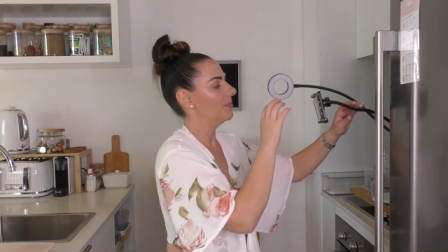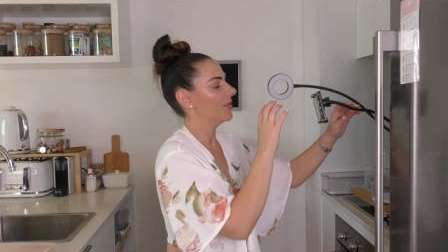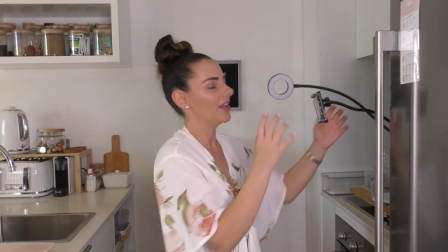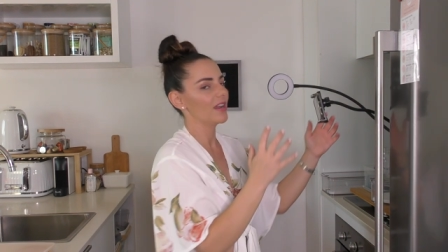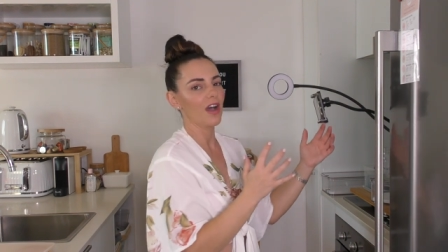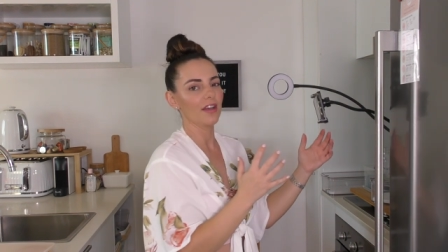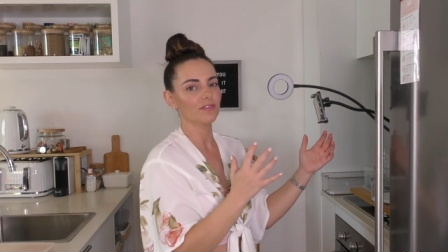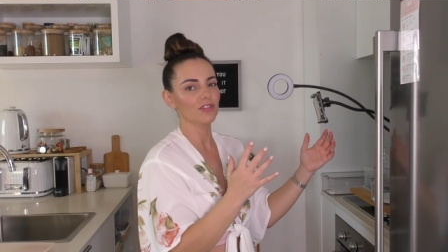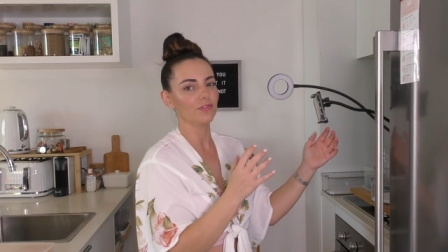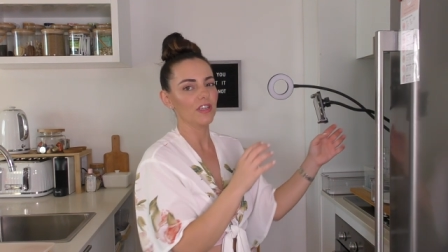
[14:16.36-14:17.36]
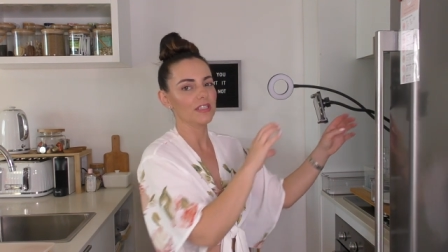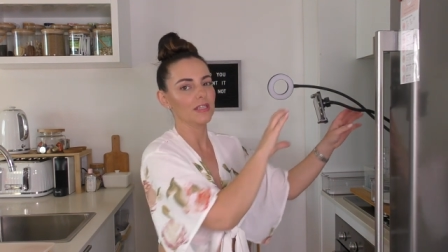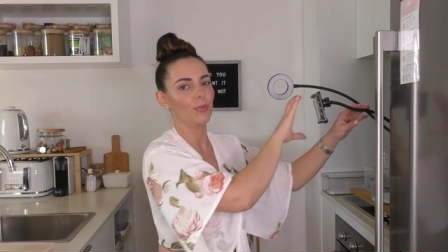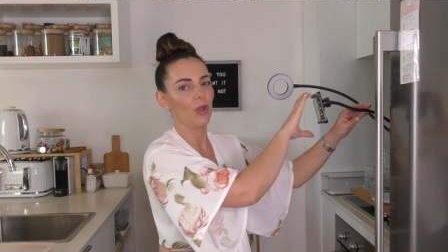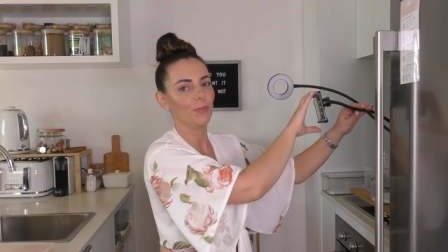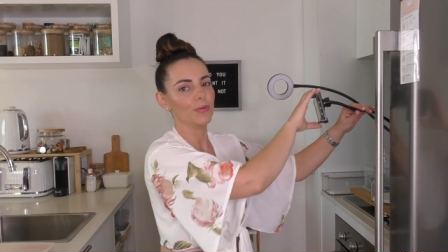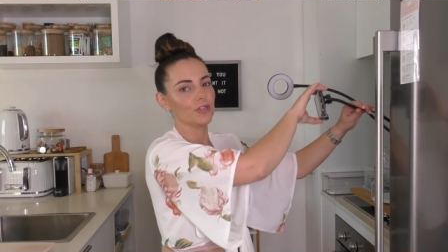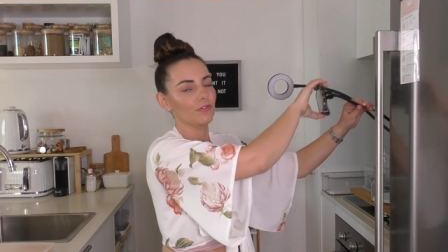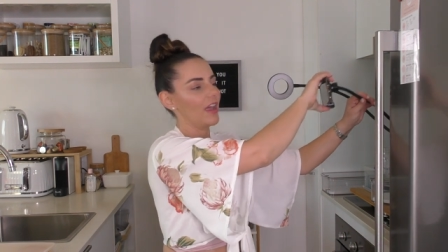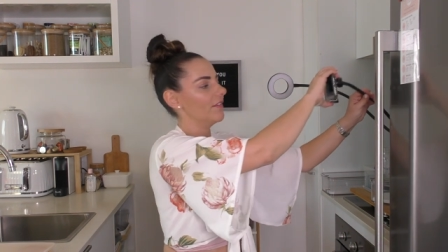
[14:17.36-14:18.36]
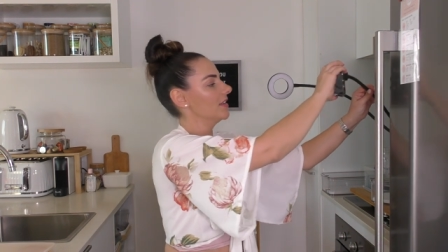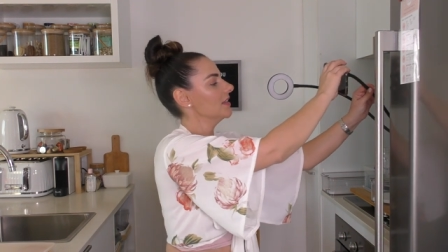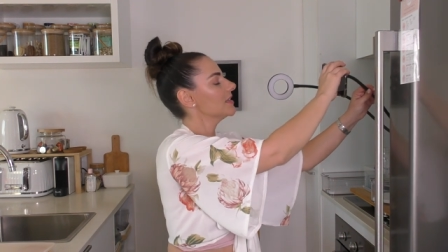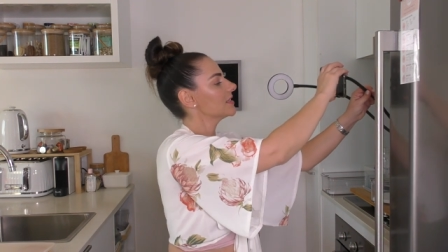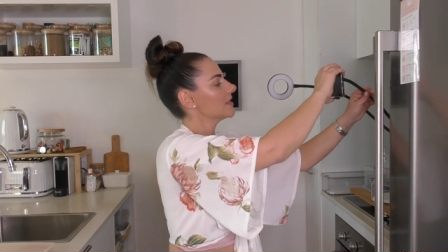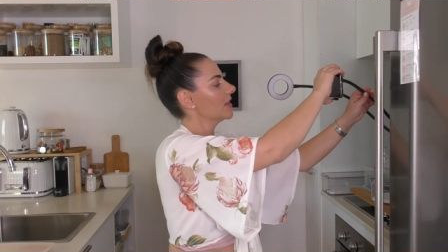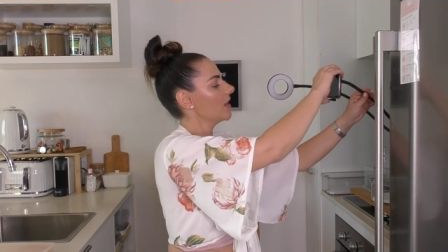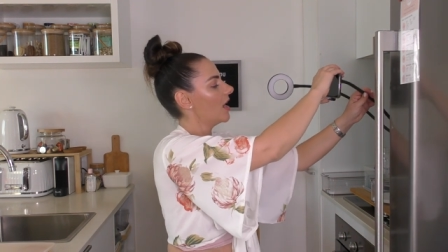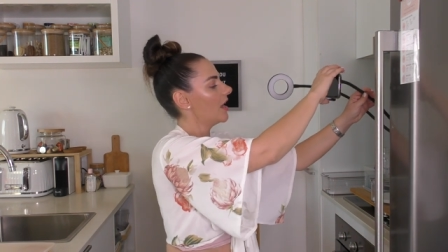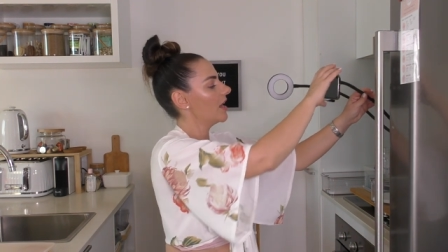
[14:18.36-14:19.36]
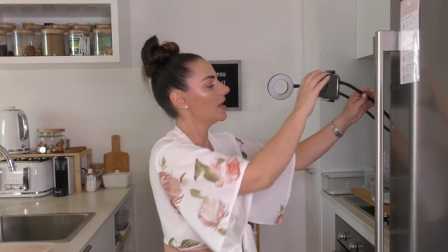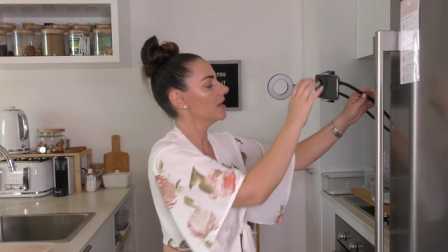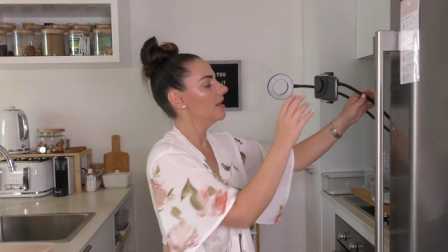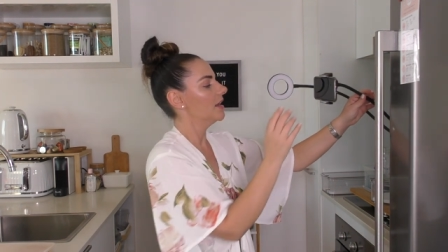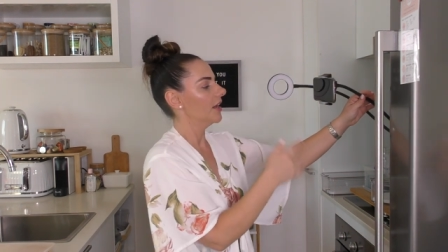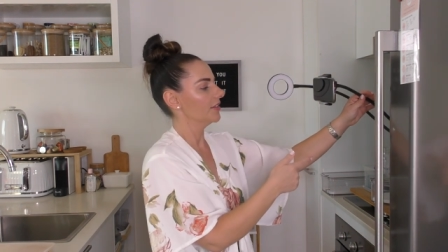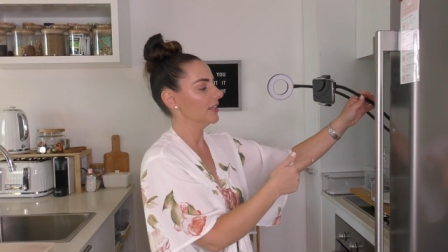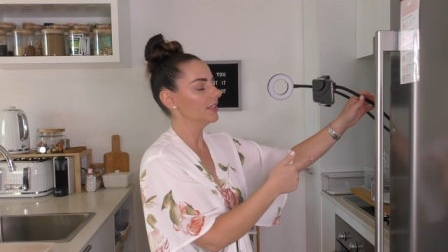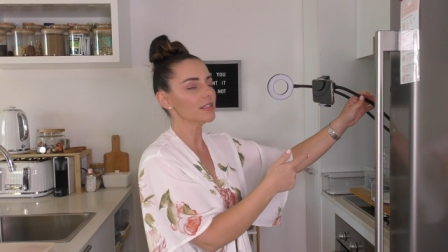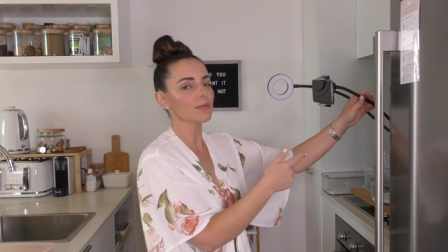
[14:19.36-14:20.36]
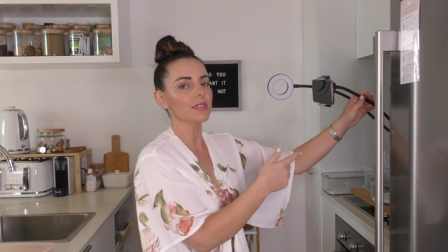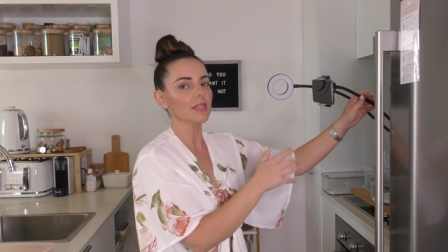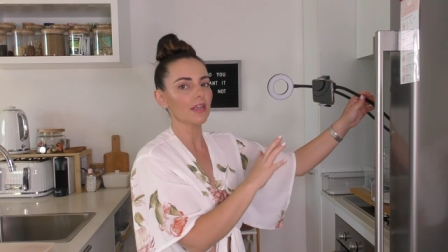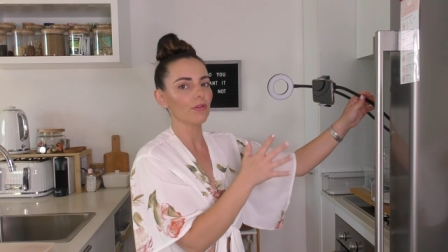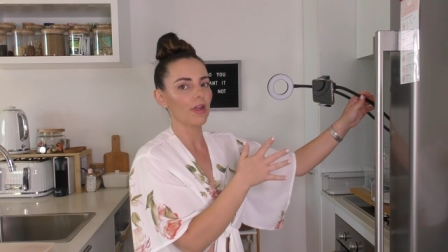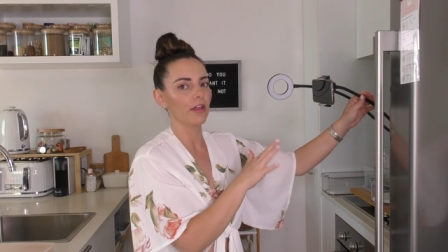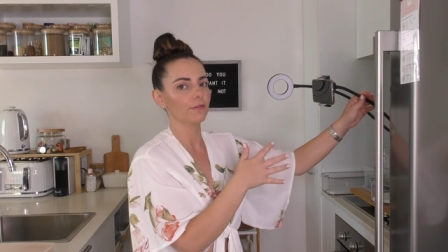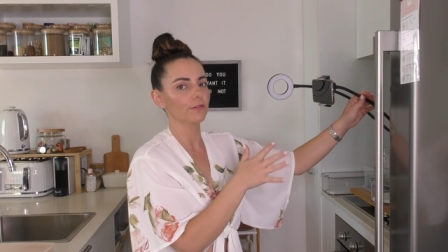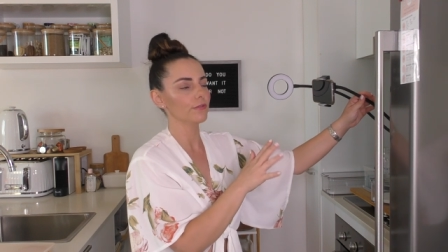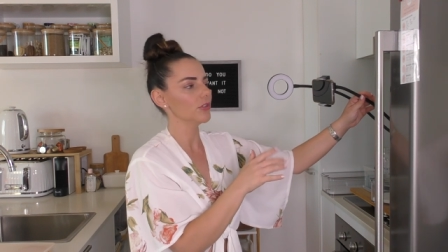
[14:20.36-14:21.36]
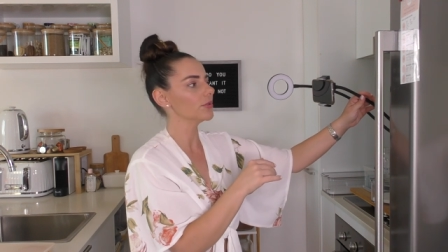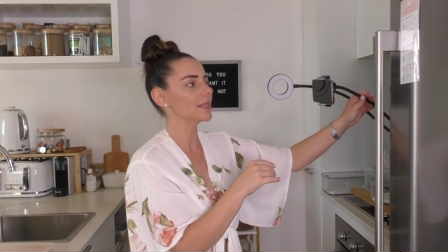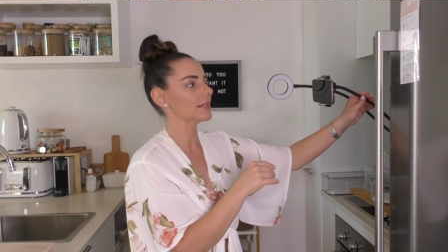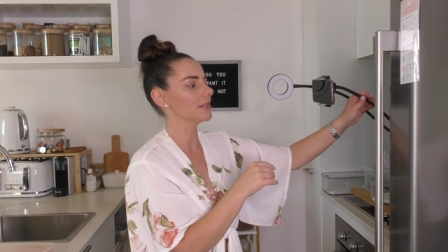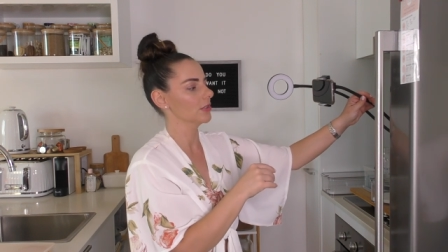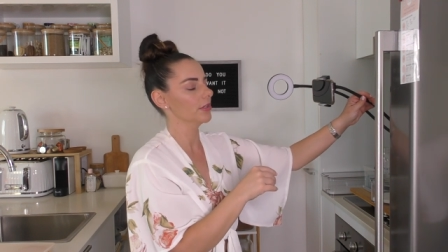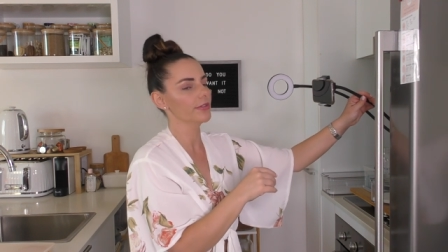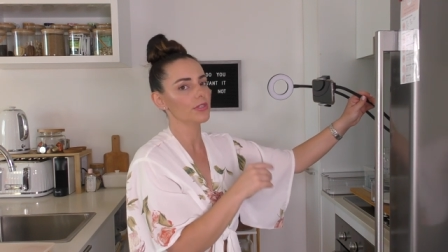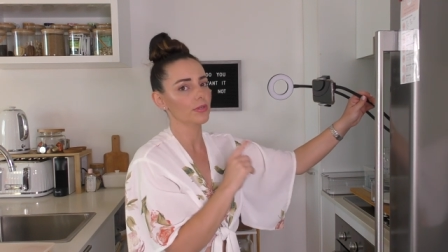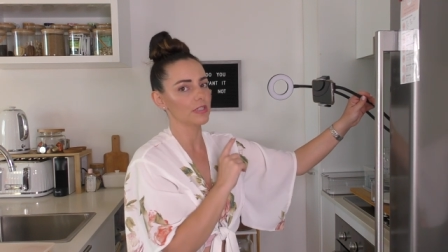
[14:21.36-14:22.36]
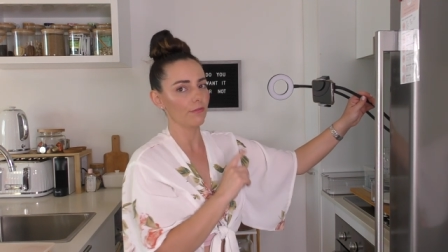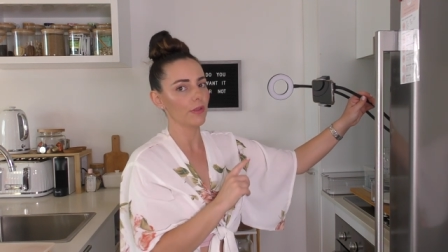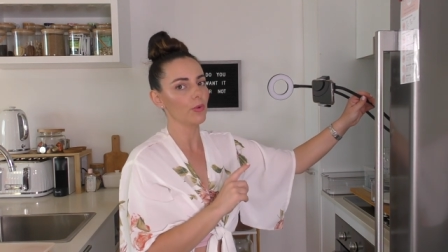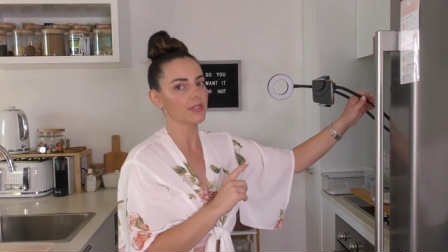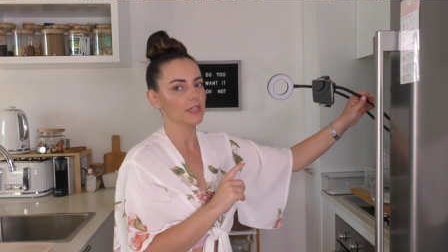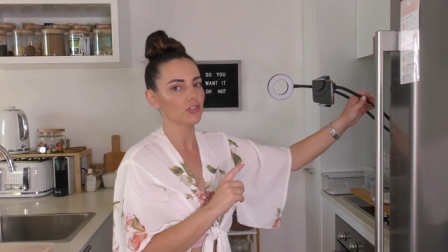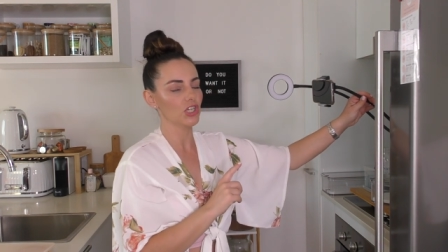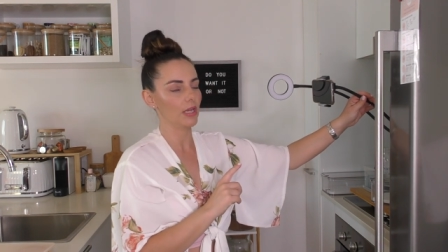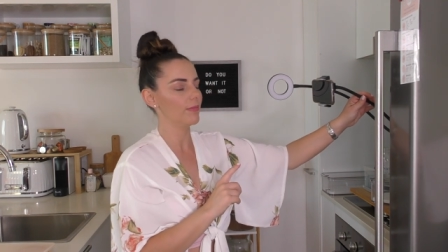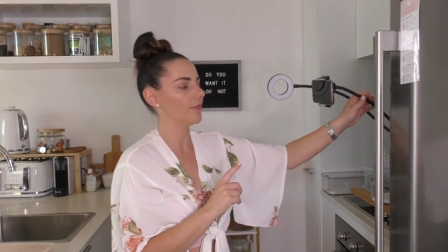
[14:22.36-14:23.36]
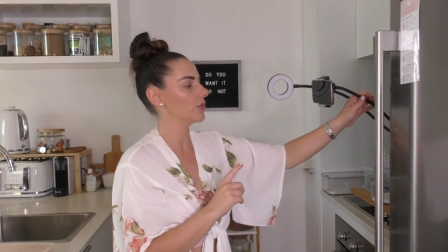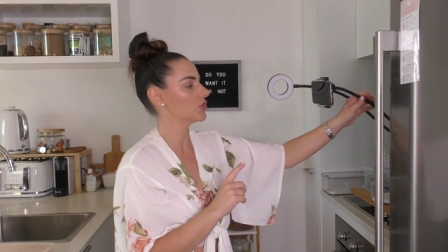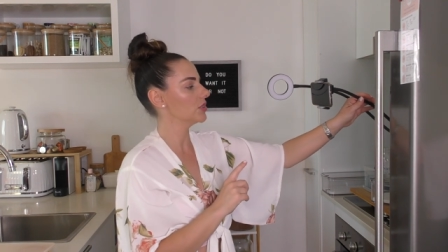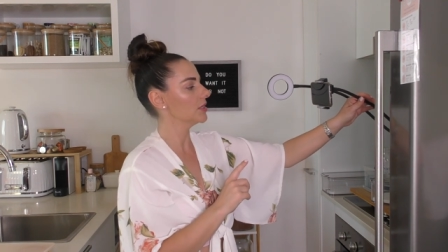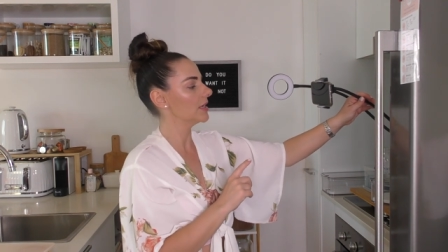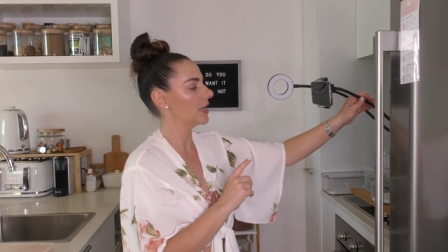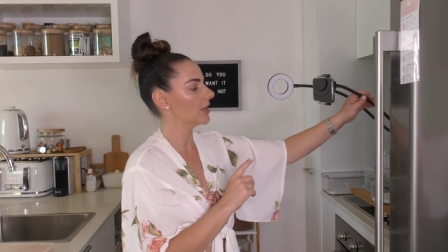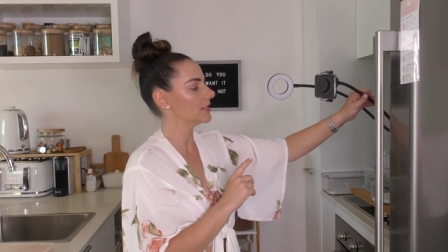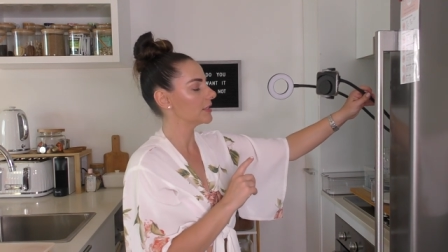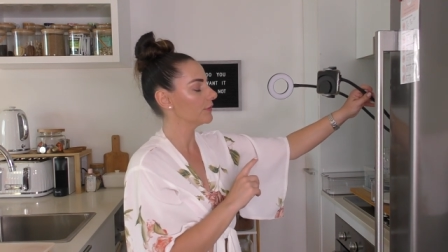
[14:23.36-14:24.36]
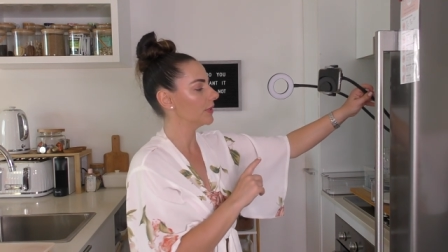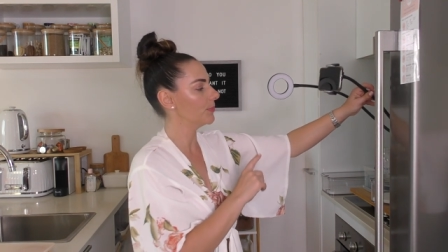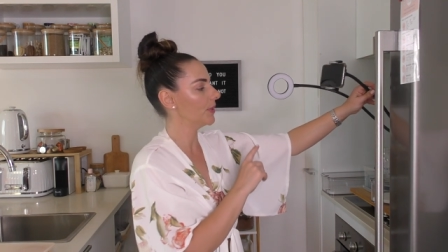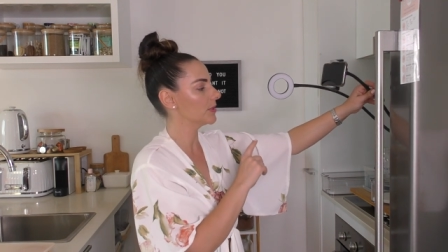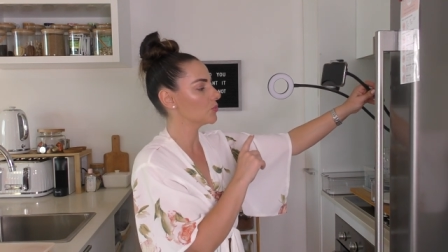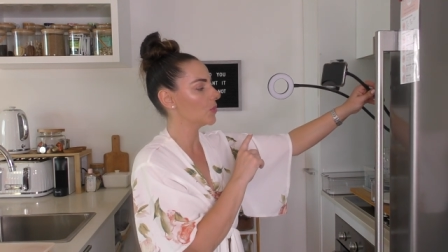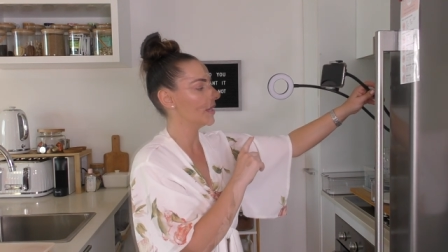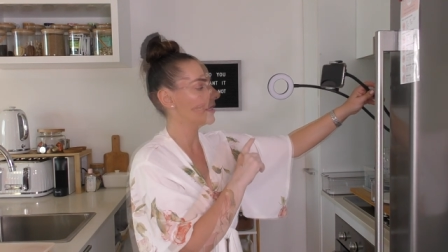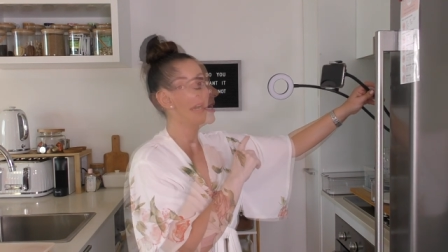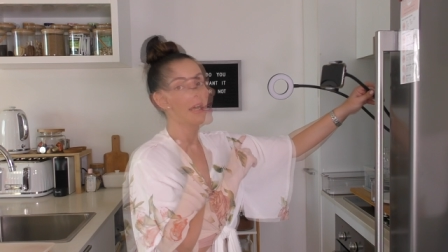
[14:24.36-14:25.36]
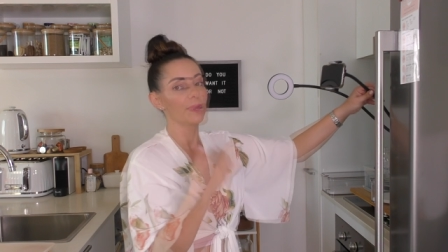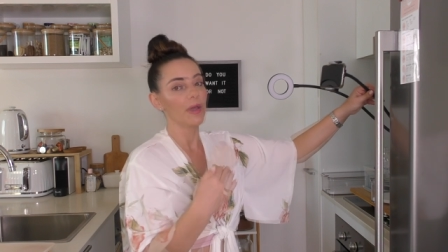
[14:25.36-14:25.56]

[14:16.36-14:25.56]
but that kind of defeats the purpose of having this like i i think this was like around 50 or 60 dollars so it definitely wasn't a cheap version and i definitely picked one um,